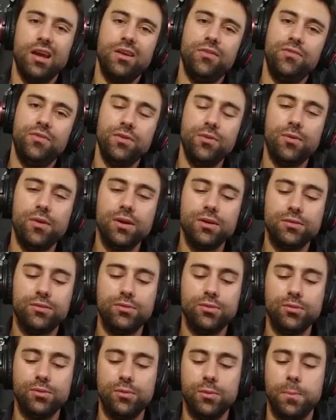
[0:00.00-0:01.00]
If you want
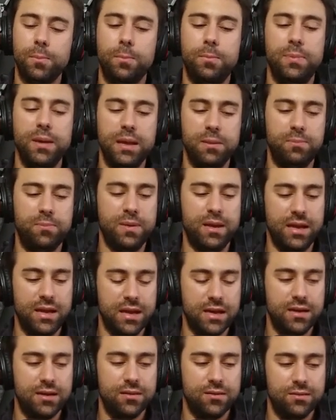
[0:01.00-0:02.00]
to be
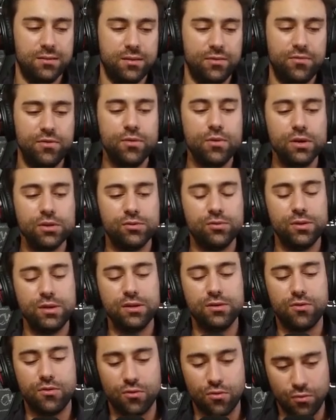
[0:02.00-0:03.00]
big, if you want
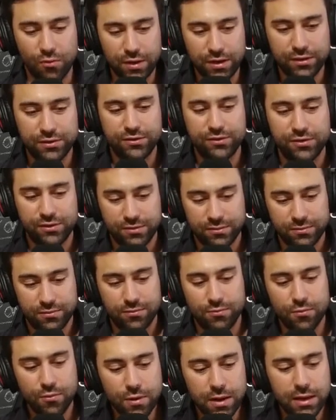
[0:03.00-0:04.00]
to
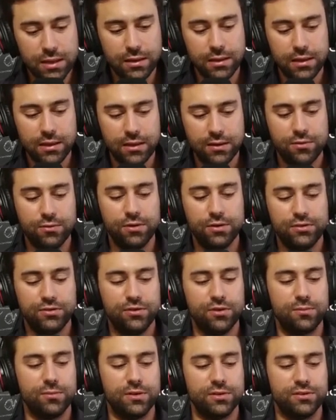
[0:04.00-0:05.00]
really increase
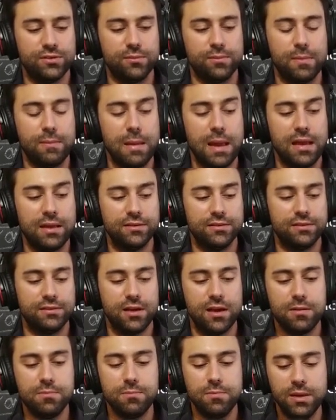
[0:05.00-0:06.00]
your muscle mass
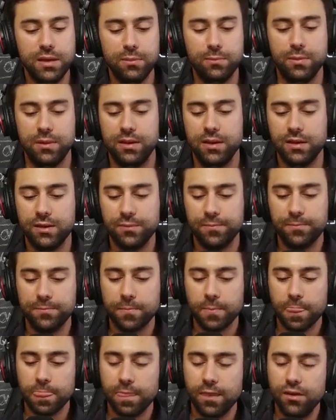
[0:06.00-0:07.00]
and be big,
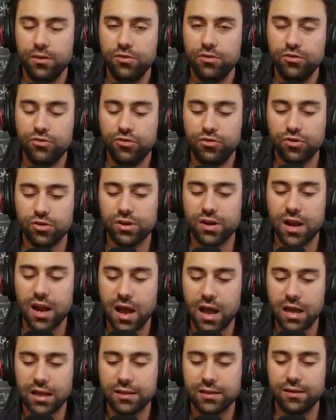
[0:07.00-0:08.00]
you should
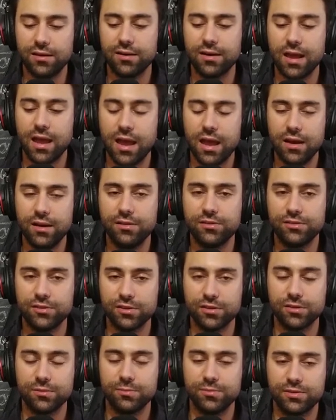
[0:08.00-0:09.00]
not on any
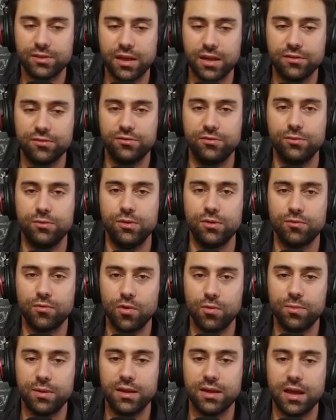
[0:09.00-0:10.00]
circumstance do
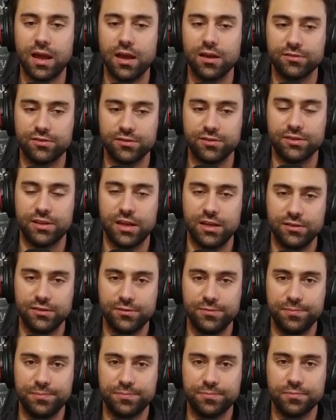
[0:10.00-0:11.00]
aerobic exercise.
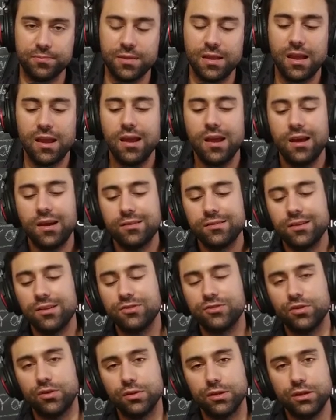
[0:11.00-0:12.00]

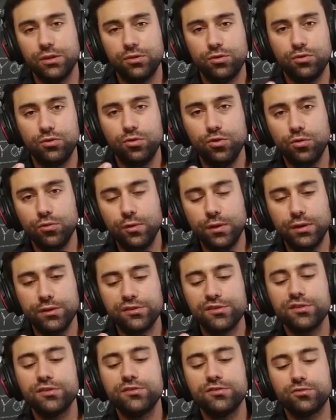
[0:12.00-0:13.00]
There's only 2
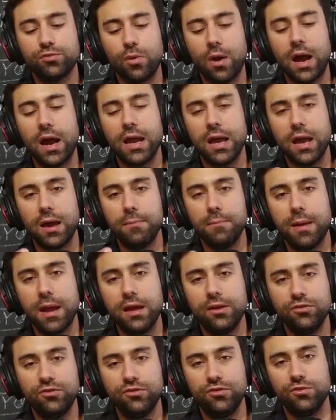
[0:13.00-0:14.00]
reasons why a
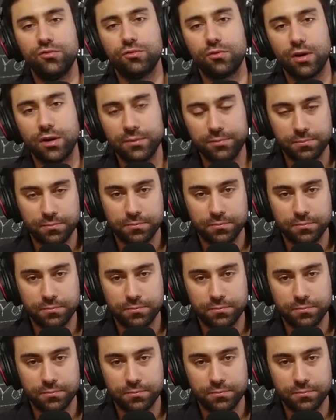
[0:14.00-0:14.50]
man should run.